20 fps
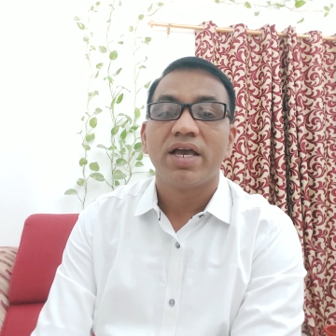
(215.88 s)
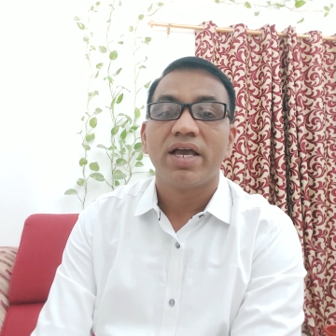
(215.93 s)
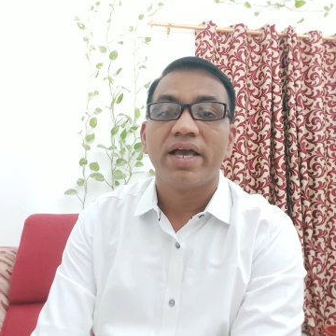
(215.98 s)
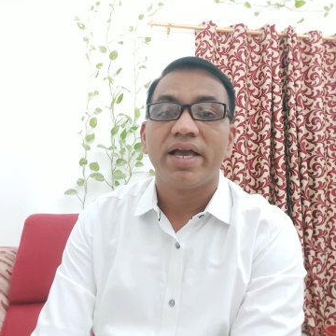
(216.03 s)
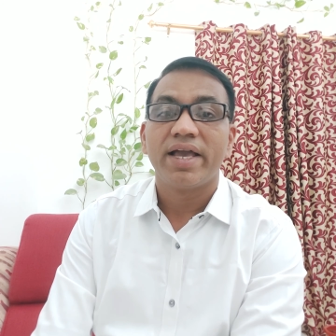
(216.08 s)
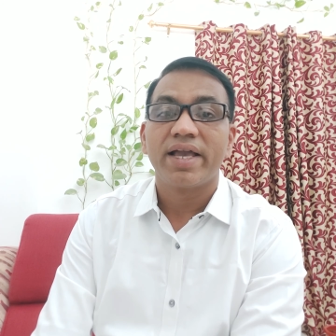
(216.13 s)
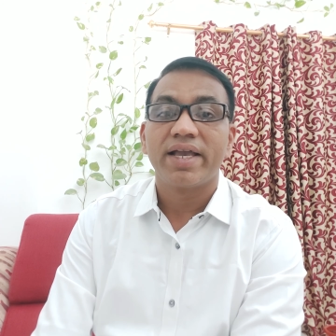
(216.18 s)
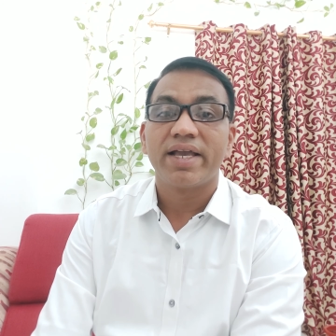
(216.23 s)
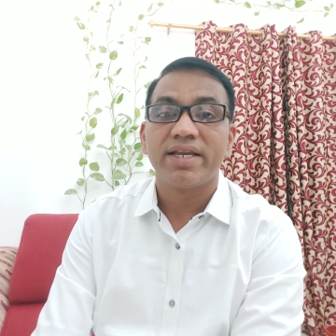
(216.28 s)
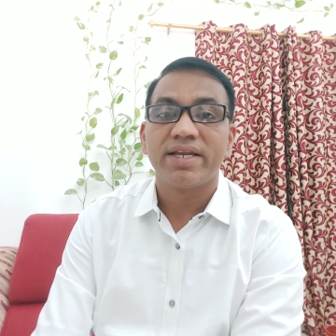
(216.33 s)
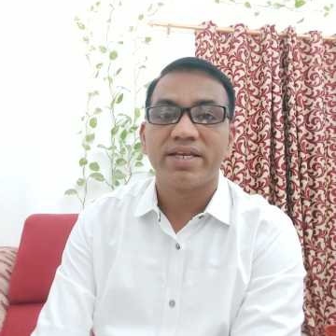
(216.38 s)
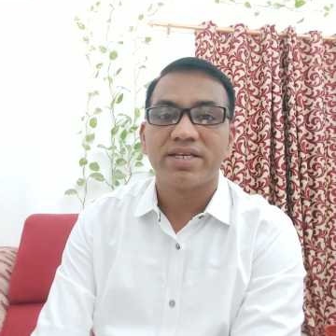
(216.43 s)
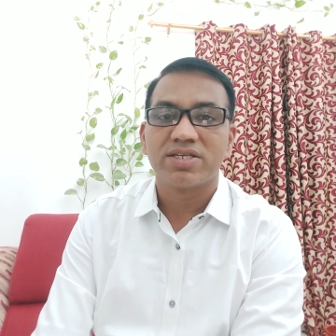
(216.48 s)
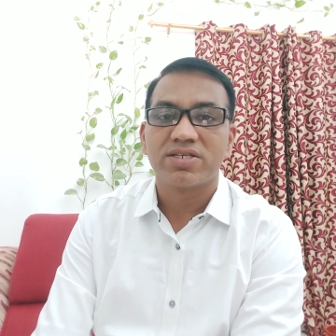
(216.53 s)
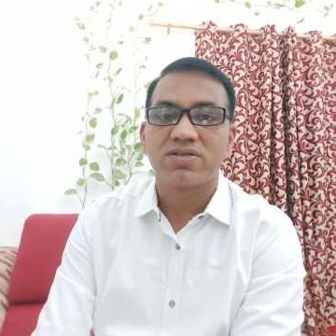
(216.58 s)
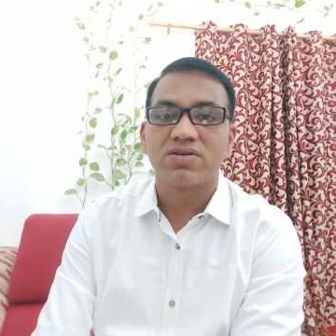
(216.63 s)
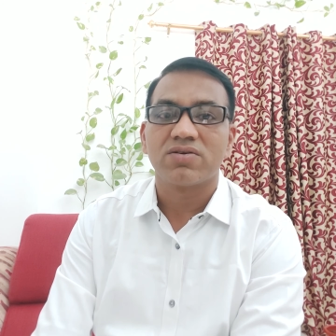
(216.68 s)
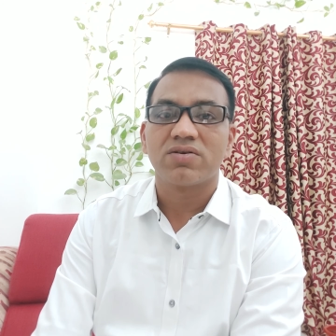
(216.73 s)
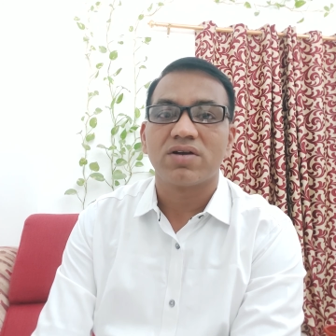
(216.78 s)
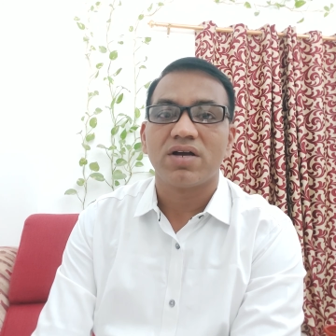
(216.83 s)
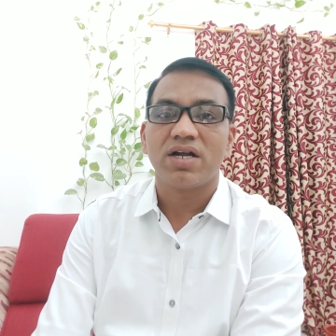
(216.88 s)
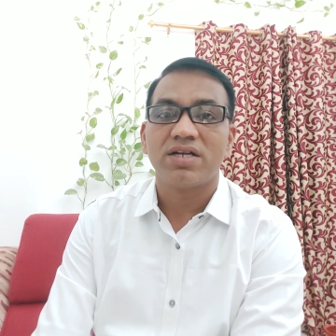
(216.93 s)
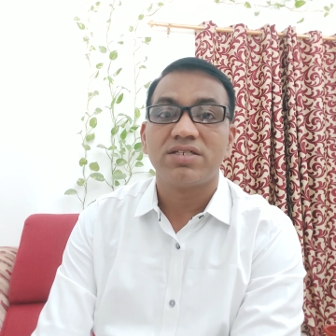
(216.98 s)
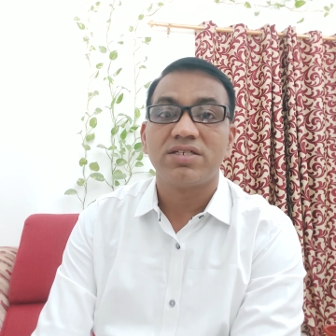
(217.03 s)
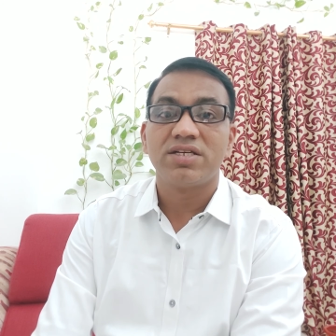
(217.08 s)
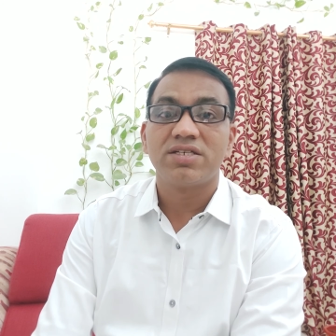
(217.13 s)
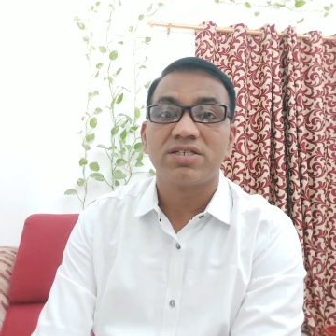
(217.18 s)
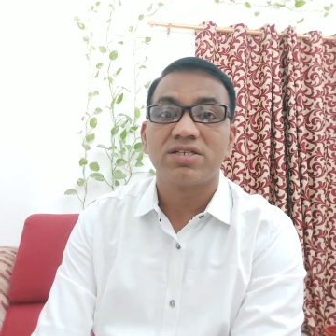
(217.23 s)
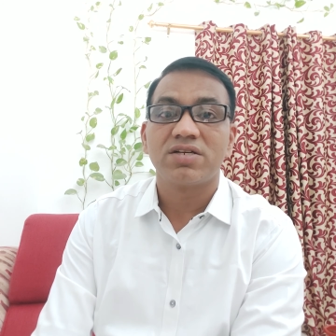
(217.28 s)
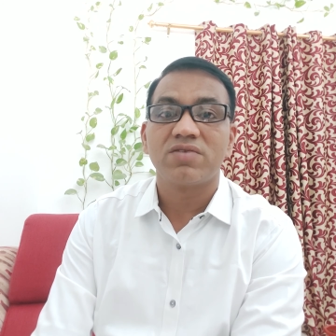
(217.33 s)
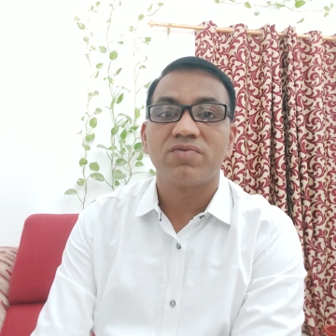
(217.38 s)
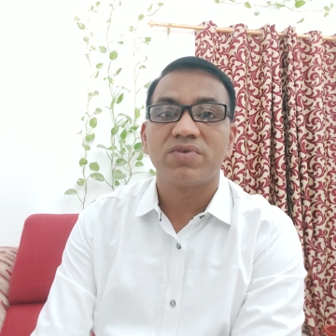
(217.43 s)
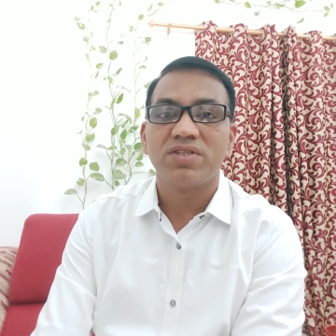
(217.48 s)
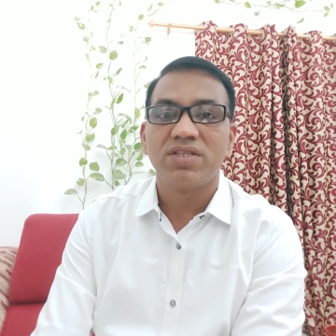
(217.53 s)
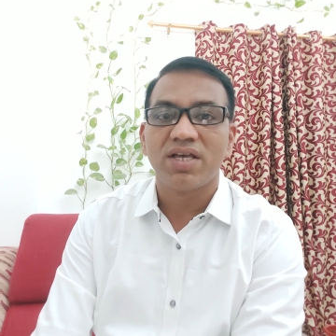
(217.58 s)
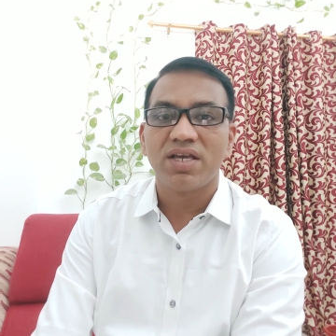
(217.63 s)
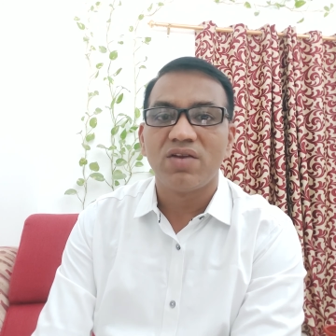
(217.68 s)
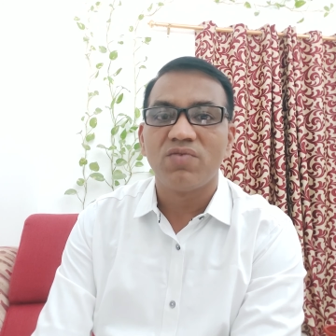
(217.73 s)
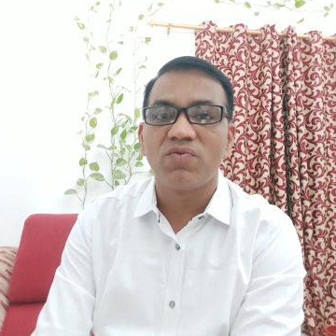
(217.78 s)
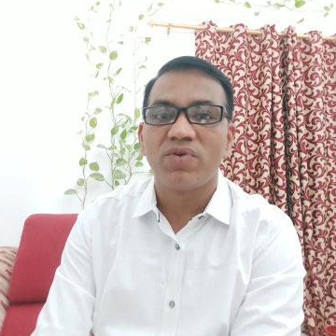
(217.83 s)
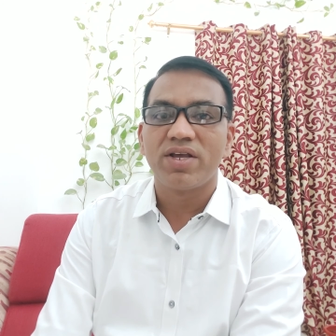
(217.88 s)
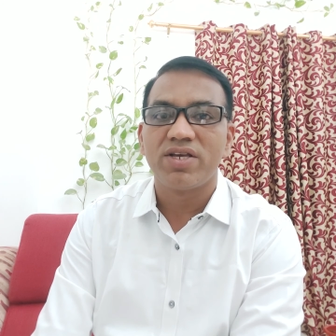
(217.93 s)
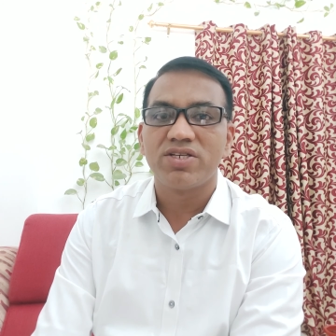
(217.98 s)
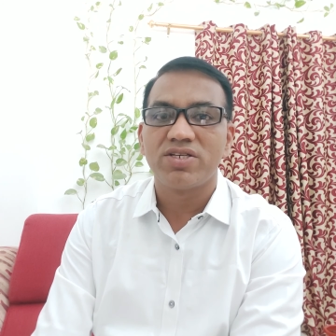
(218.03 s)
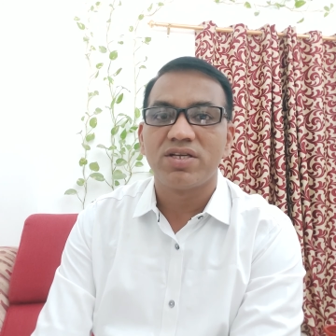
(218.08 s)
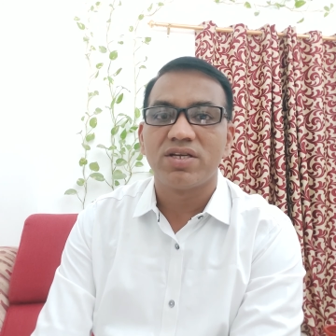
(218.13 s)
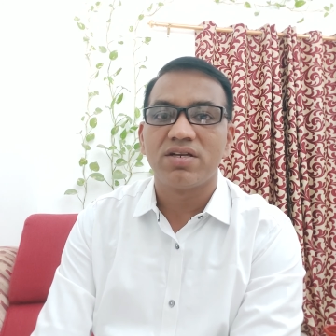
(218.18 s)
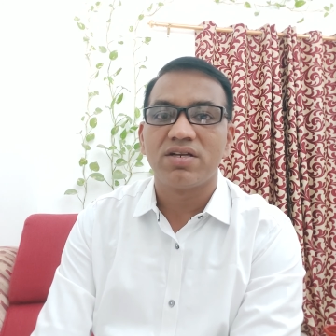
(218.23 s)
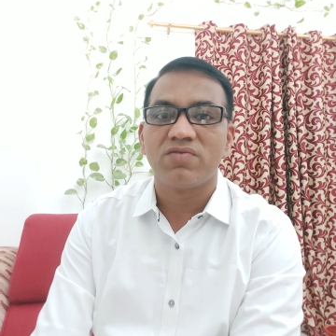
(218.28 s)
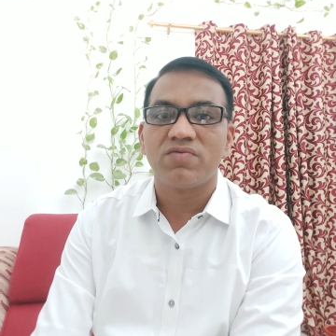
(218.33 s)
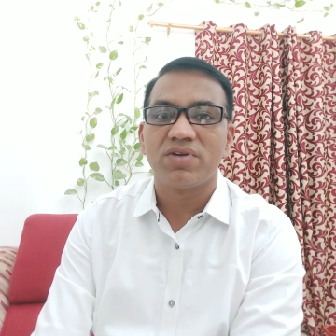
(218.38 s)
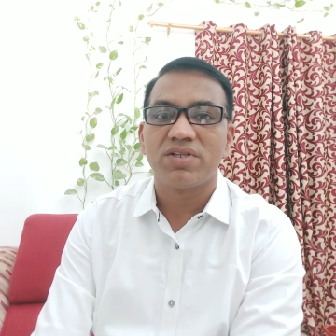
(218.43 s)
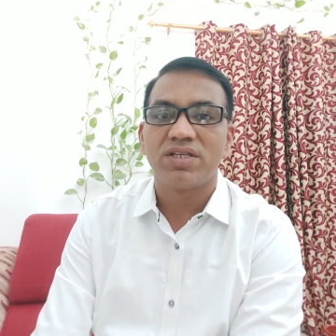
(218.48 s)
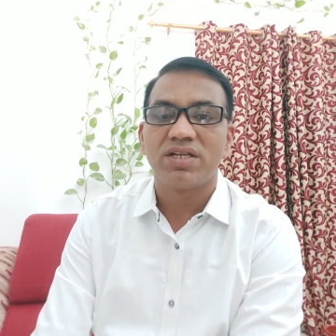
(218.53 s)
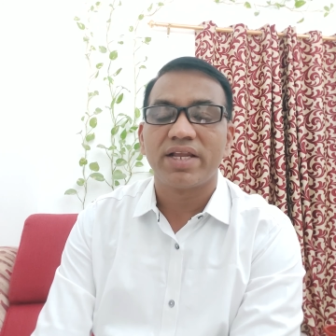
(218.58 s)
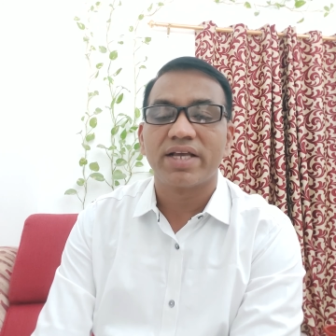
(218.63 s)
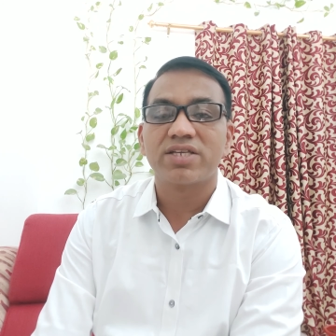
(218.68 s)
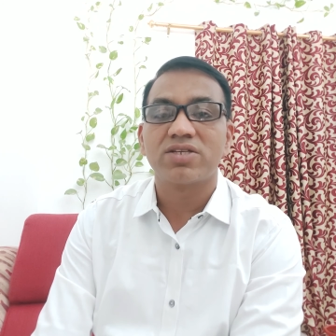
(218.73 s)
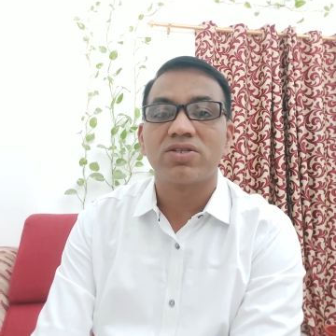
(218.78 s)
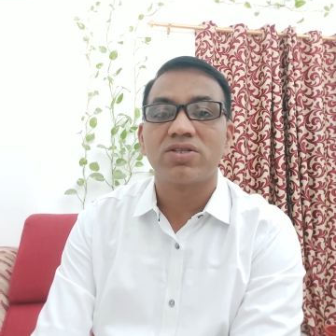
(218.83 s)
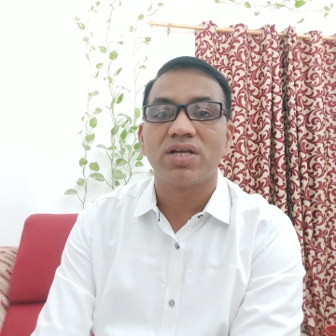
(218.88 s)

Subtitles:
with the inflation for the next